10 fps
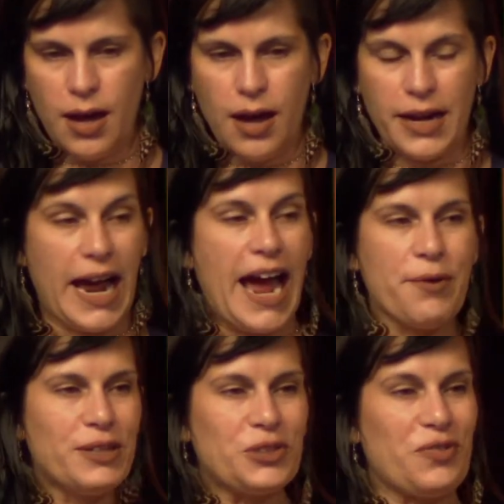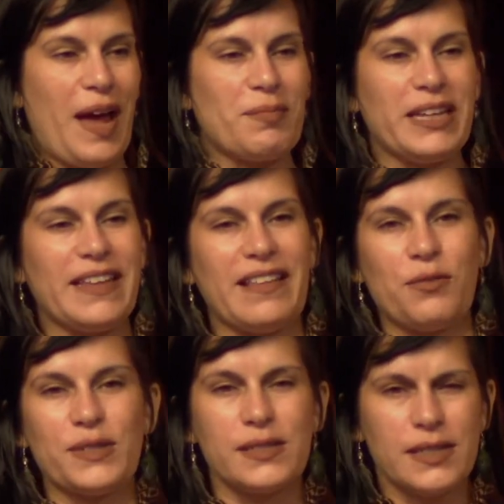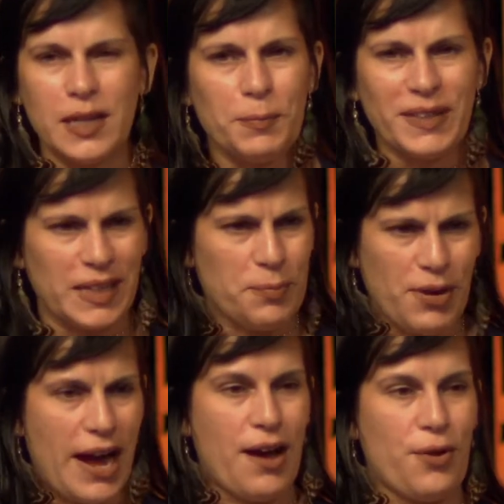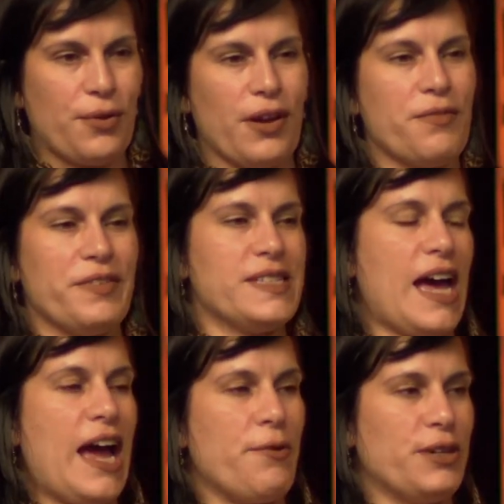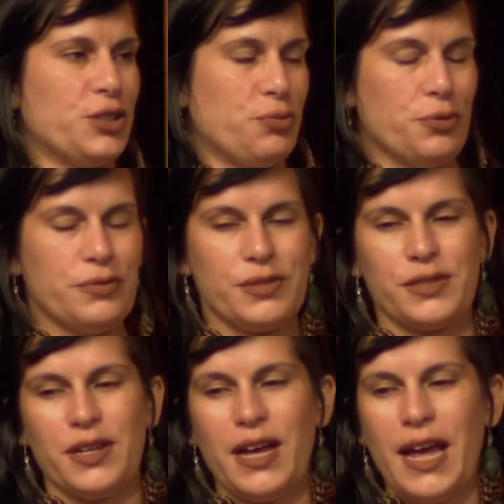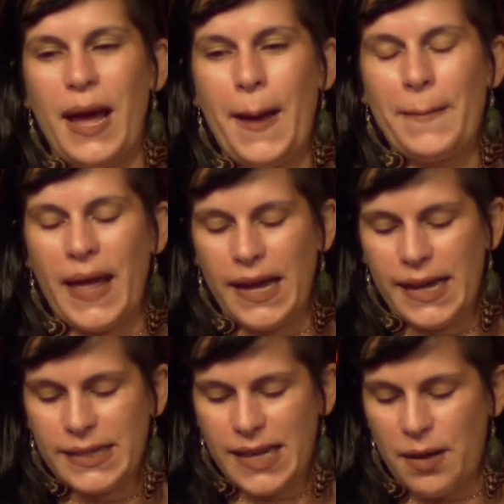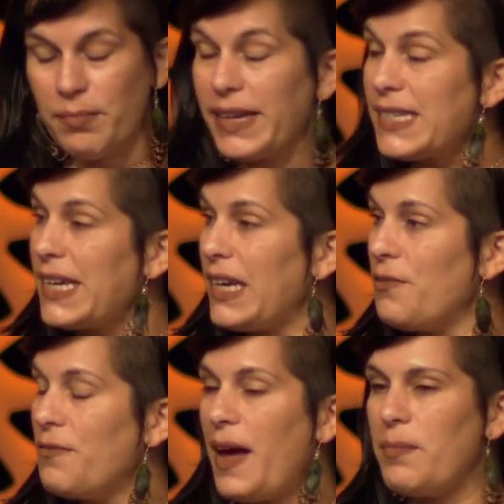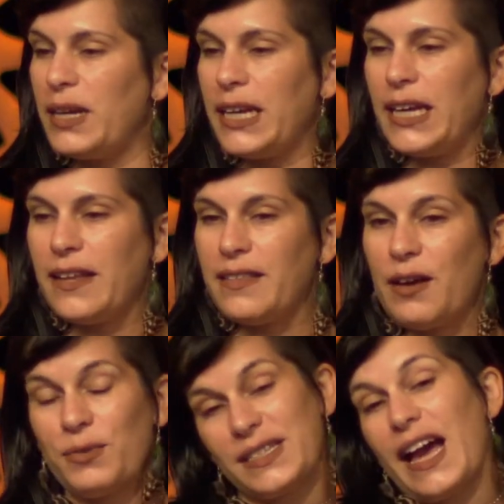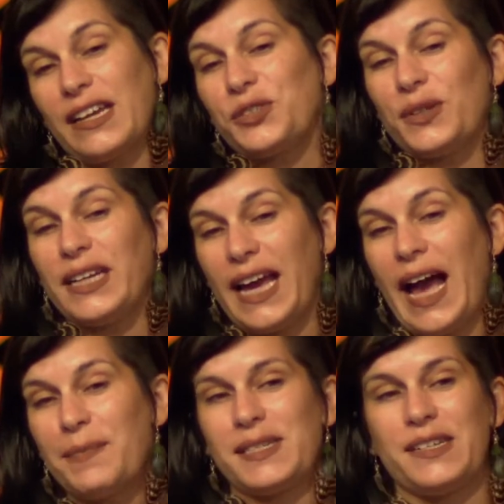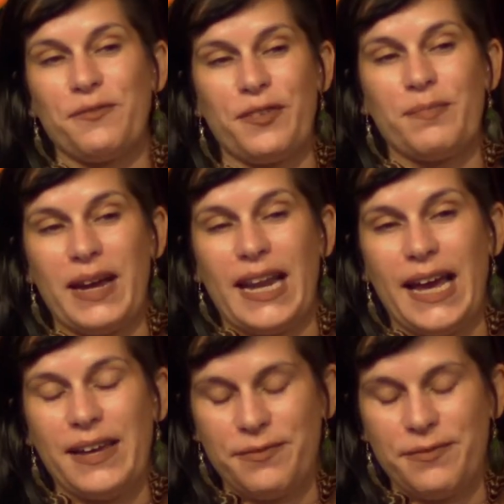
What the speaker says: An Irish family that was deeply proud of its Irish roots, and a Mexican family that was actually absent from my life.